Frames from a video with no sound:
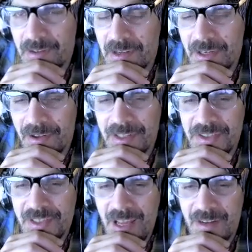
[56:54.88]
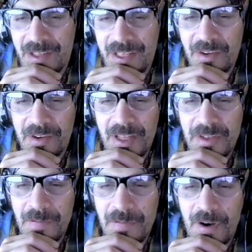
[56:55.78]
it's kind of like, it's
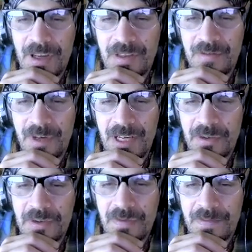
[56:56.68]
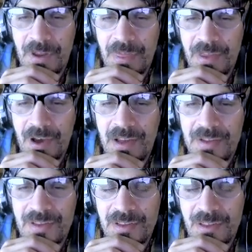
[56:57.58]
fun, right? Those are fun thoughts.